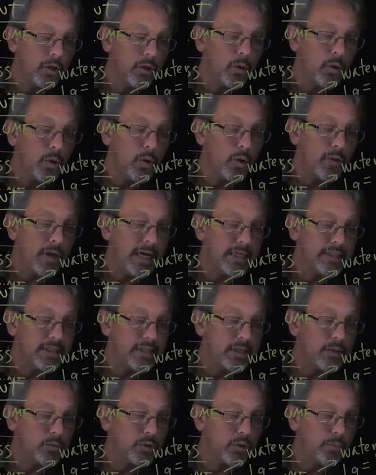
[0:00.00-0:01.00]
Well, that's
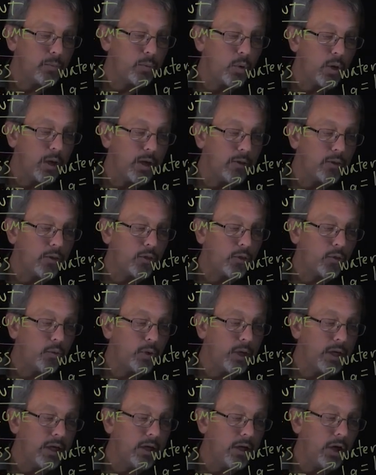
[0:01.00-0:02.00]
equal to
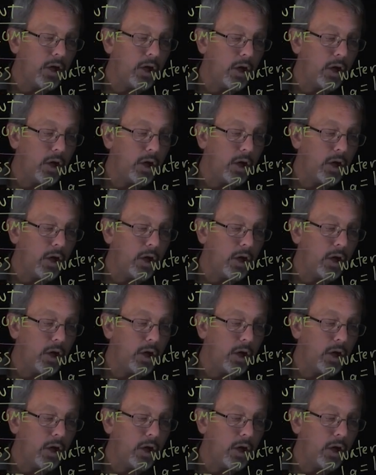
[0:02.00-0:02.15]
0.30